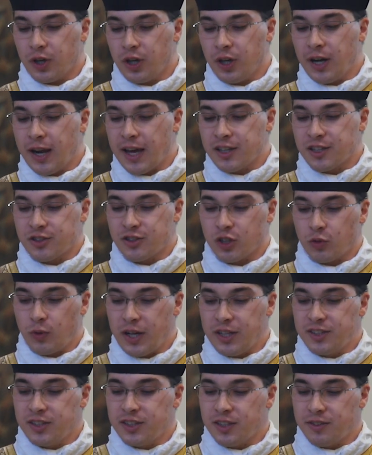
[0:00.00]
earn extra
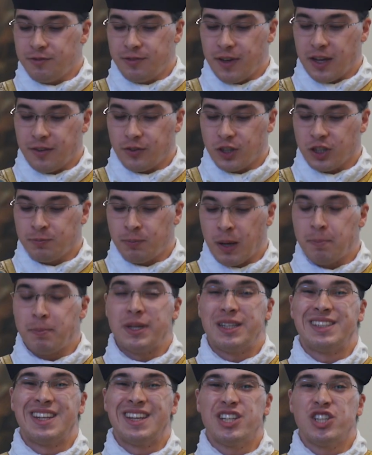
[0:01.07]
graces and favors by
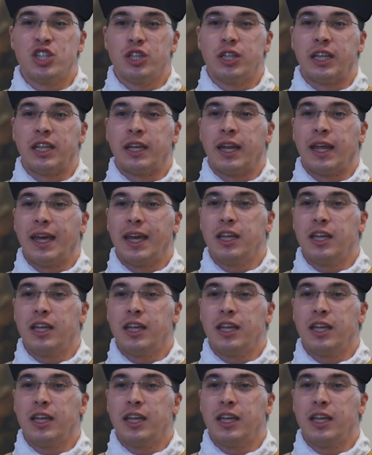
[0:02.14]
petitioning